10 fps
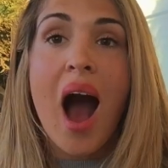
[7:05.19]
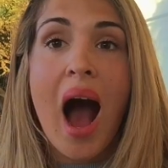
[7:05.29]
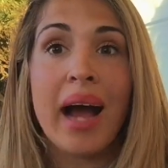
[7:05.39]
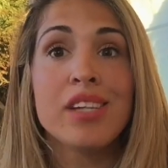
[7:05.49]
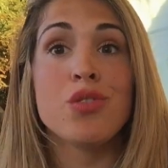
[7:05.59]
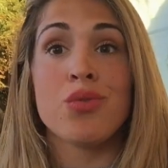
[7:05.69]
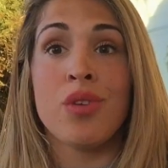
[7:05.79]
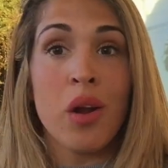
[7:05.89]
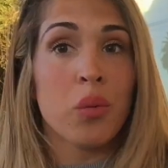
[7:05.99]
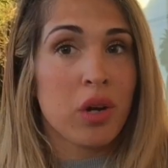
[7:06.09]
I do
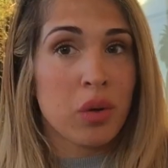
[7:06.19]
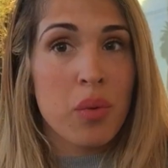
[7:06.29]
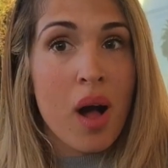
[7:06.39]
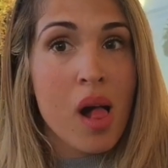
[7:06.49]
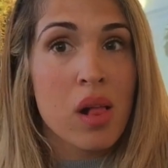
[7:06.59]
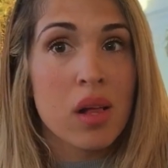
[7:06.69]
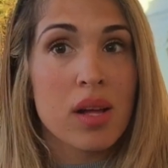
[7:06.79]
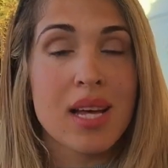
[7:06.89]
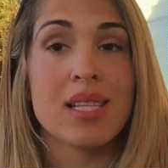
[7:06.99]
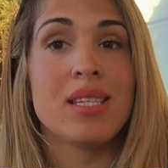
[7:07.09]
not work well
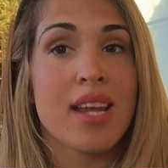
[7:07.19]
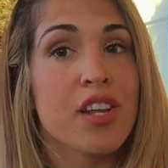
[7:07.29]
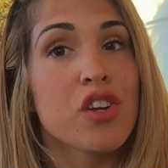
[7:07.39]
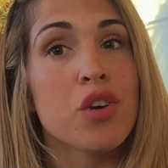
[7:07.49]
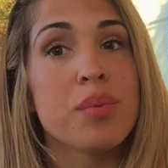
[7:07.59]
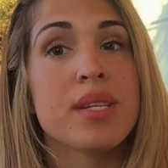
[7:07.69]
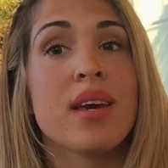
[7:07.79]
in study groups